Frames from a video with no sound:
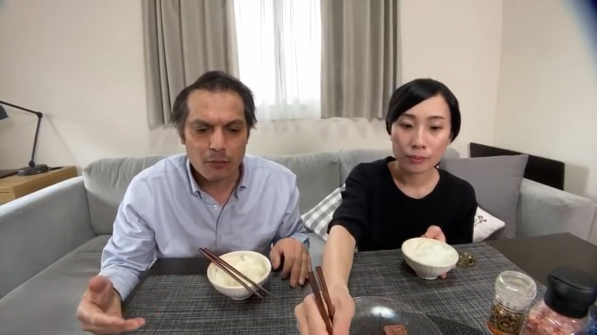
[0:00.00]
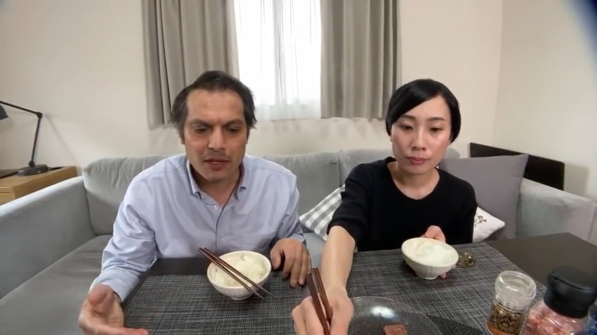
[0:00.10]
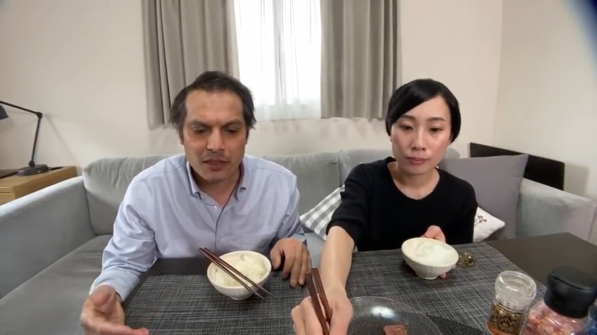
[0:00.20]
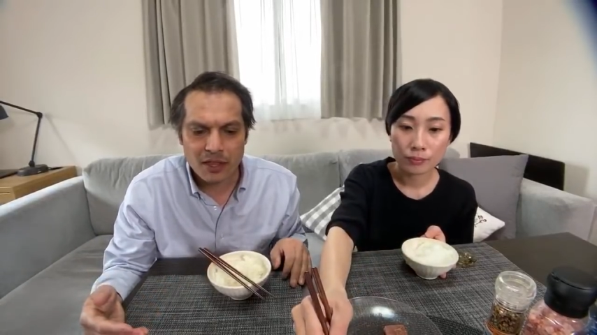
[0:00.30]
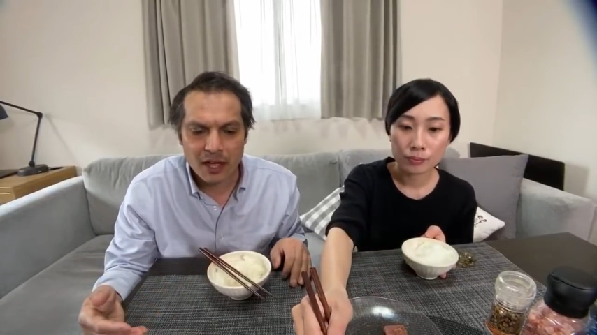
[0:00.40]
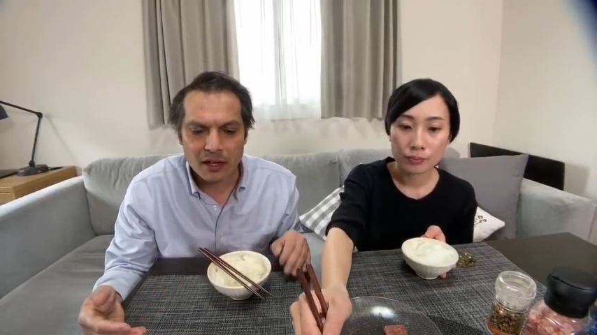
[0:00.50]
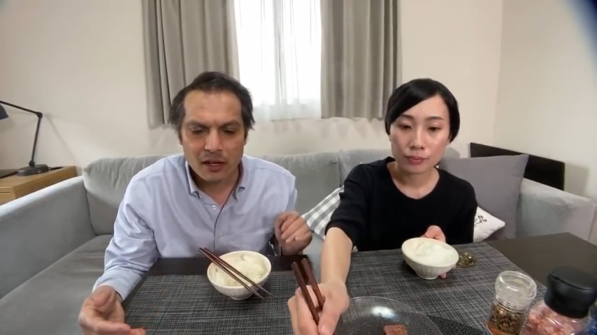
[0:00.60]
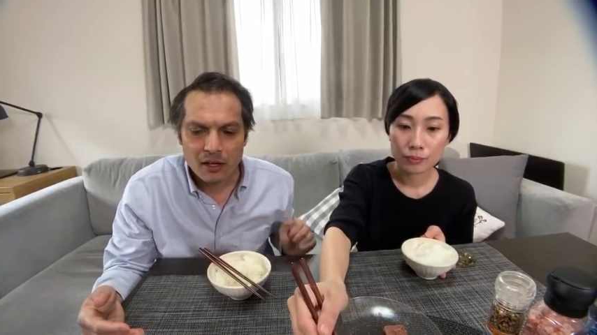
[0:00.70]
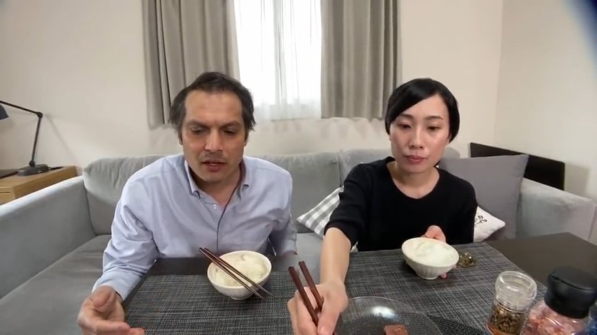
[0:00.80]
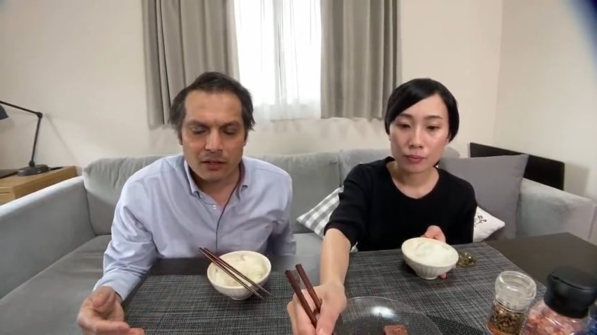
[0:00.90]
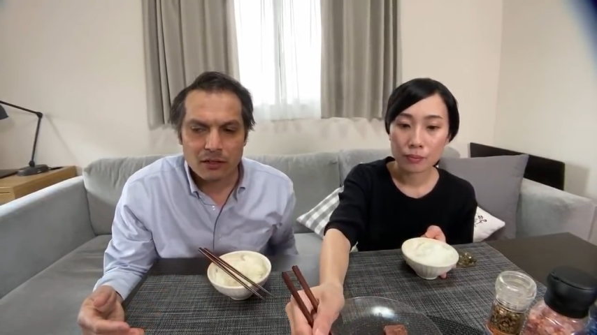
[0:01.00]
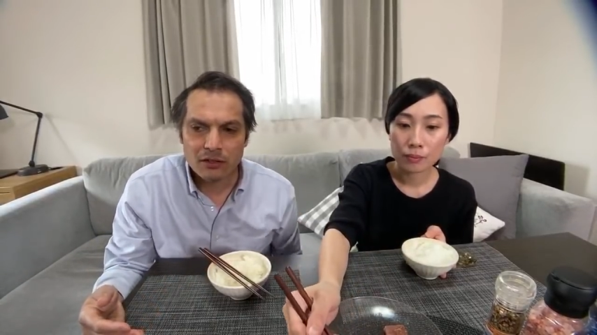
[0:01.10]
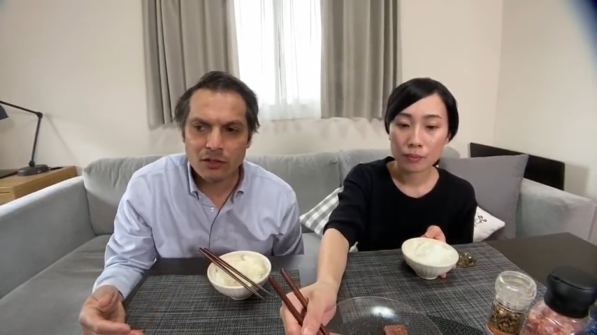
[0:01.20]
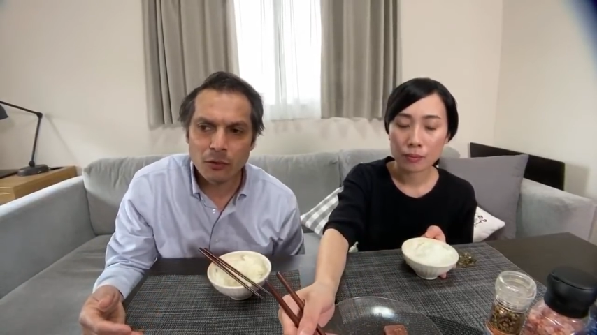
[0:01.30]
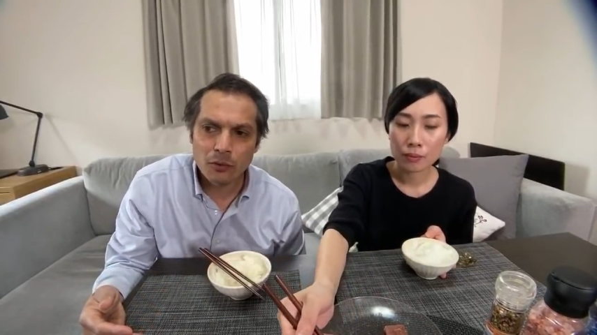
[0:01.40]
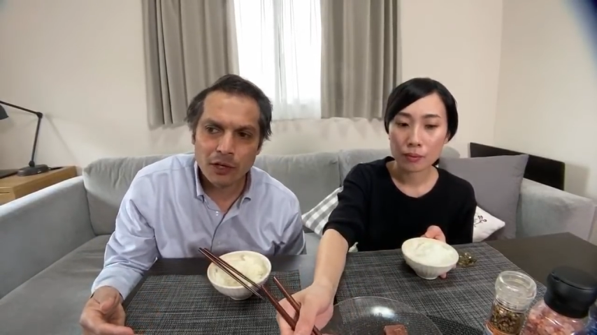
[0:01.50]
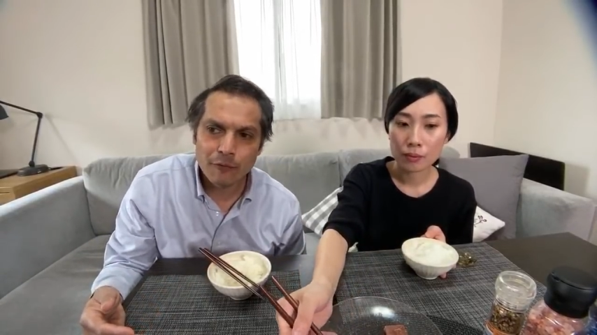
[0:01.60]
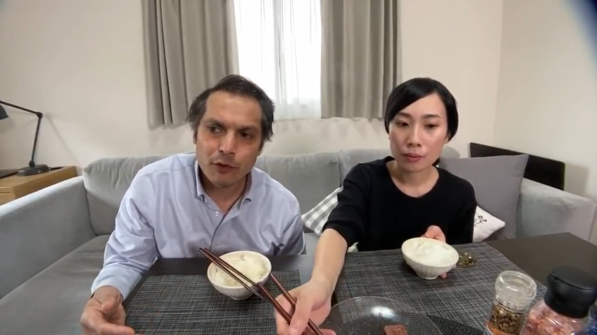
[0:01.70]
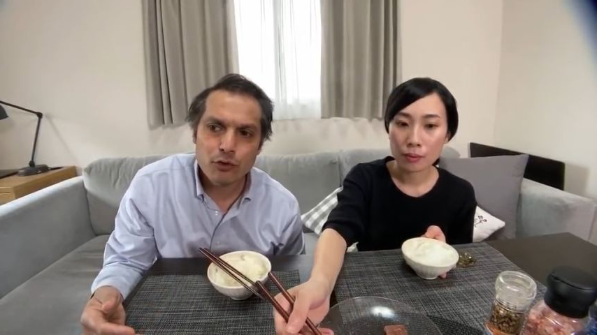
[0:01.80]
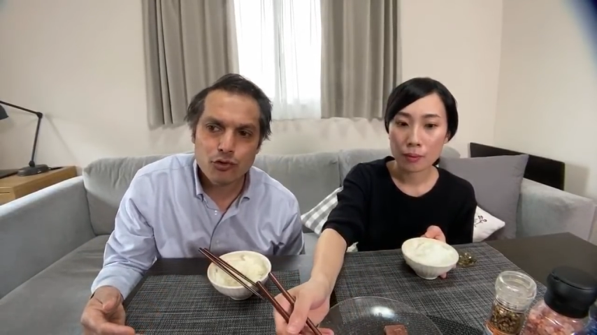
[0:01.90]
Speaker 1: me that
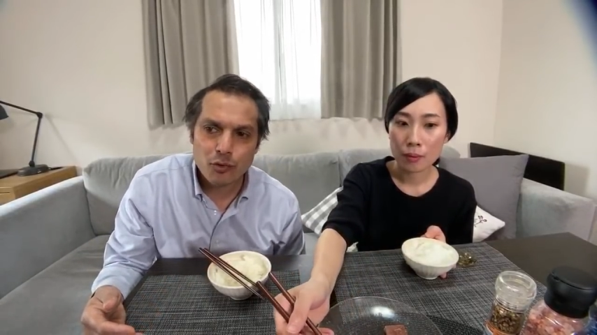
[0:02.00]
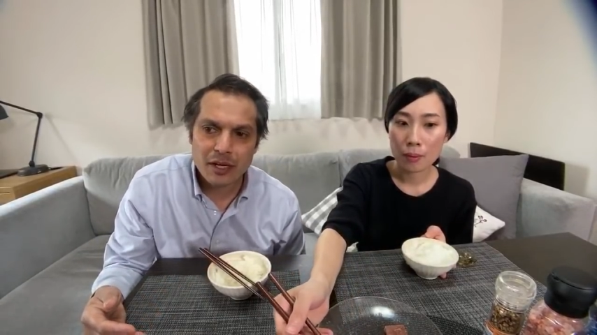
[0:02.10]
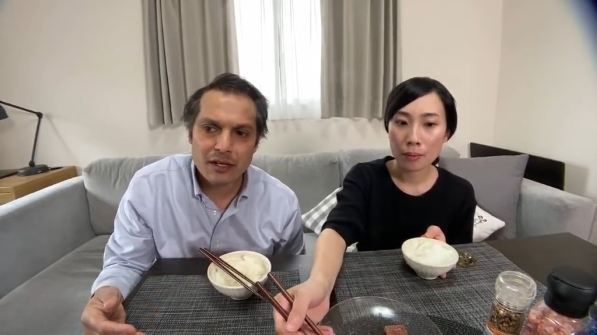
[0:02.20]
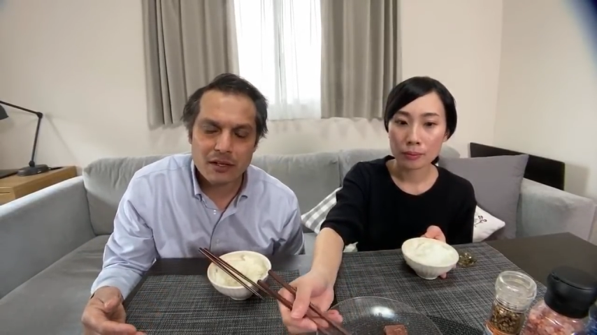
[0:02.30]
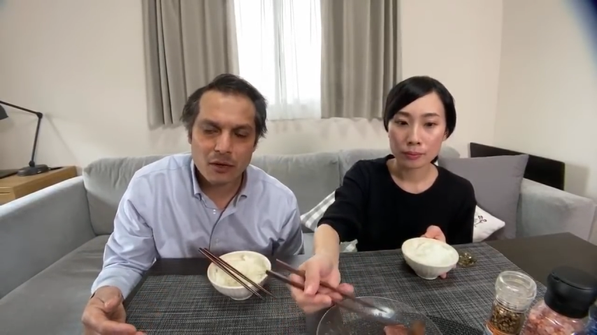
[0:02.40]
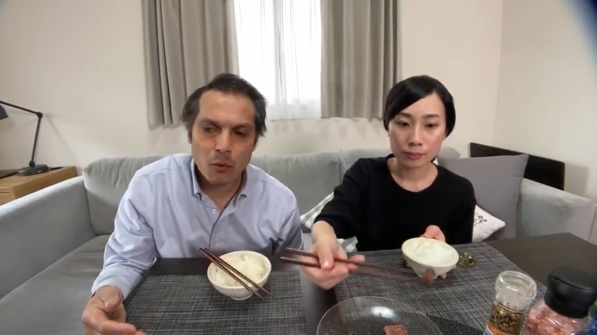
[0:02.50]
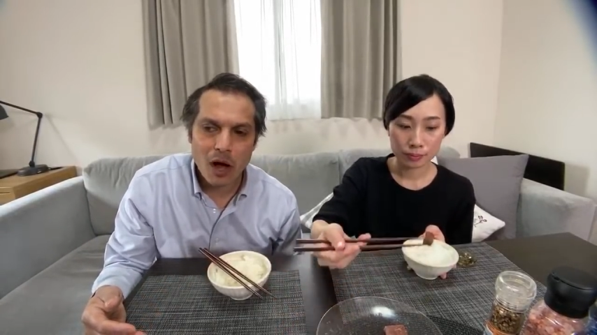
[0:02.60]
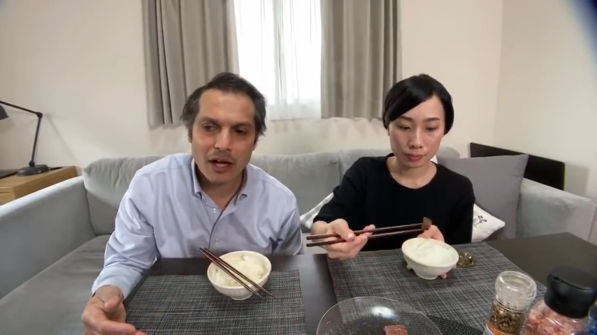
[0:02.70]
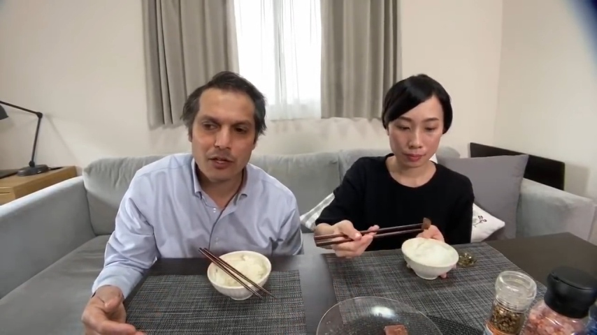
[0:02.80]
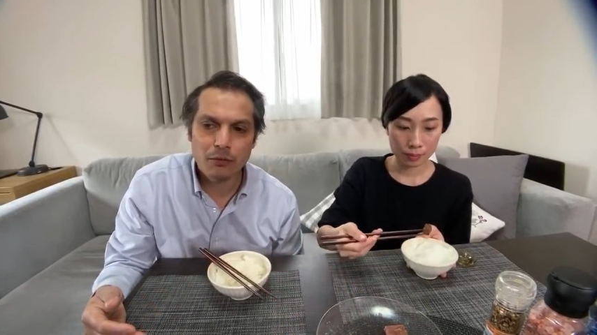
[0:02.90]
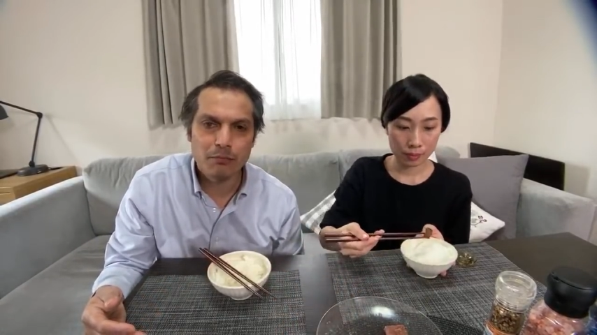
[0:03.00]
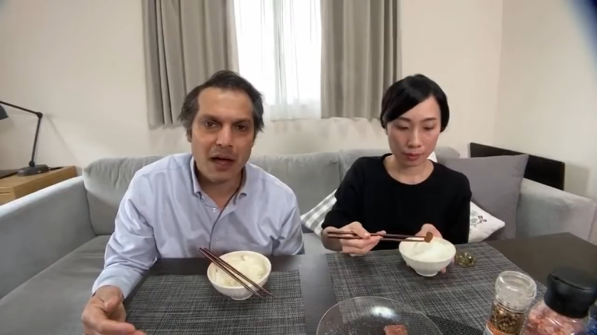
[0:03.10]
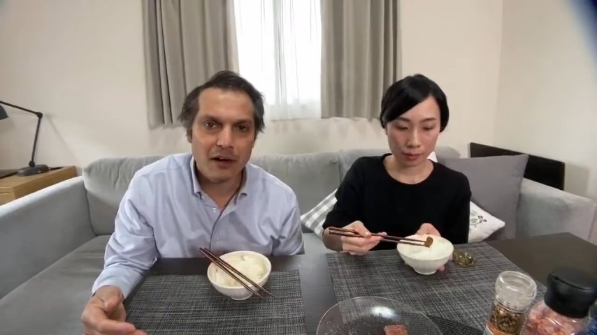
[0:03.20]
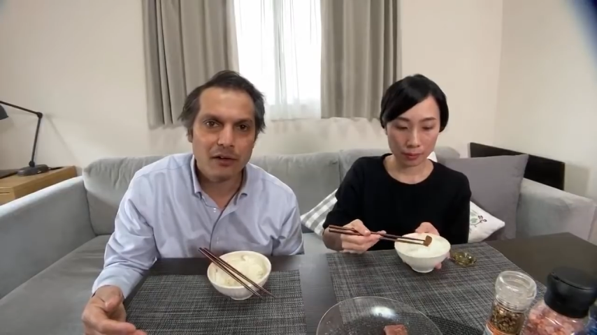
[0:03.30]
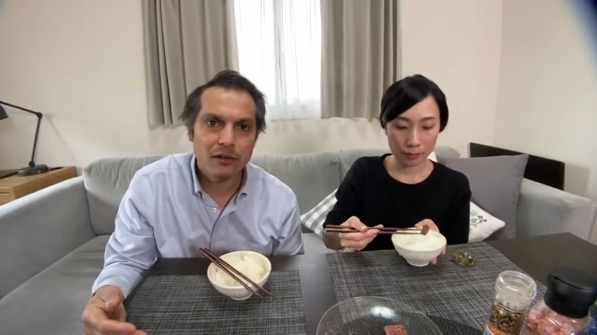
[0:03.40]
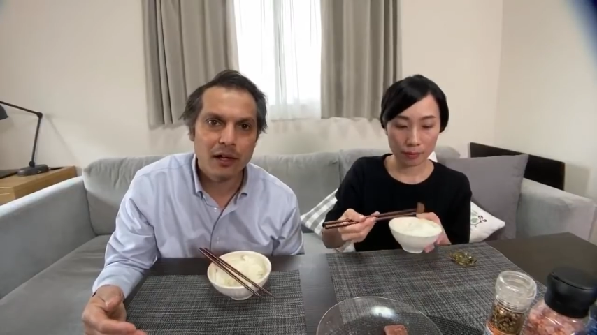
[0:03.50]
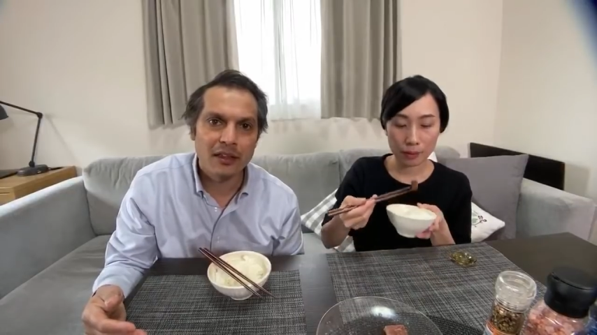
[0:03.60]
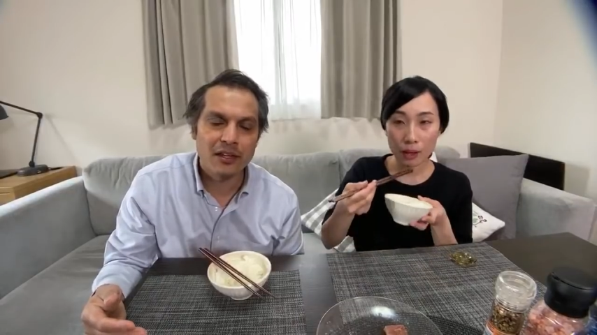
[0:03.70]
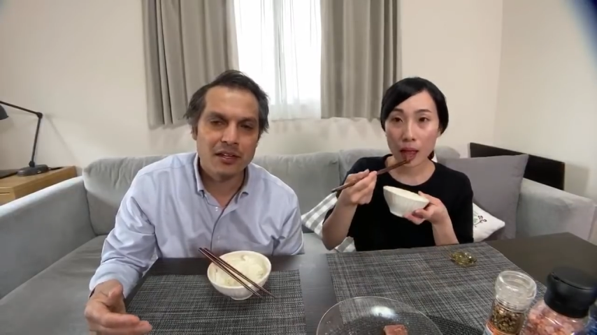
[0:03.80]
if you treat the Wagyu better and the